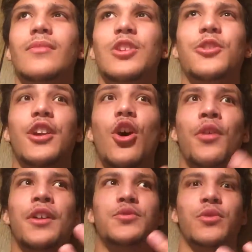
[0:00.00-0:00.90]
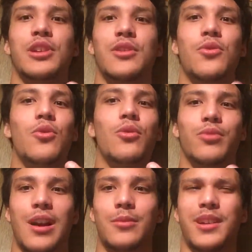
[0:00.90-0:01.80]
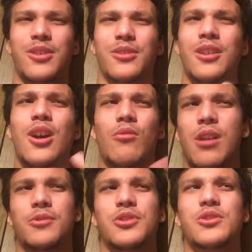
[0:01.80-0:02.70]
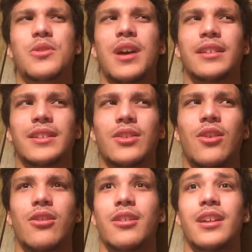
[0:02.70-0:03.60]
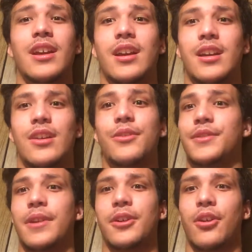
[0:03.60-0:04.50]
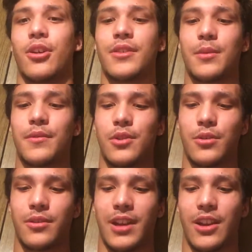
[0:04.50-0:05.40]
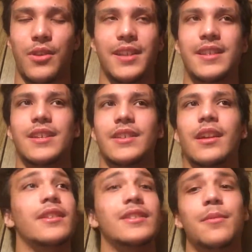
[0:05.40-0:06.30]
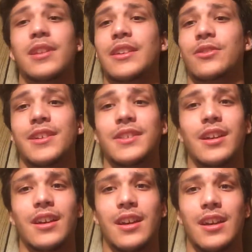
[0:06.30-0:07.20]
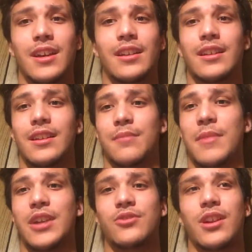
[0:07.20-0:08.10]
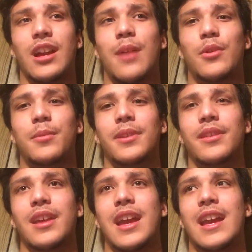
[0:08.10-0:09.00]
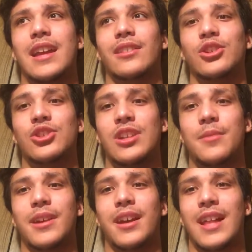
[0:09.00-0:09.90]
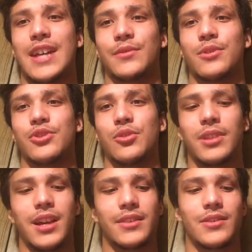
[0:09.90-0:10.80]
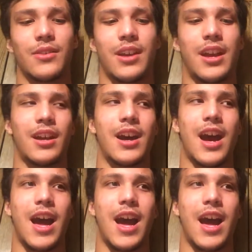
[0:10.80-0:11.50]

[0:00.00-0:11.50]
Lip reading: you're like, oh, that's really cool, probably, or why would you do that? That's hard. Oh, it's very hard. Some of you are like, oh, that's easy. Some of these are easy. Imagine trying to come up with a legitimate class for Jubilex, okay?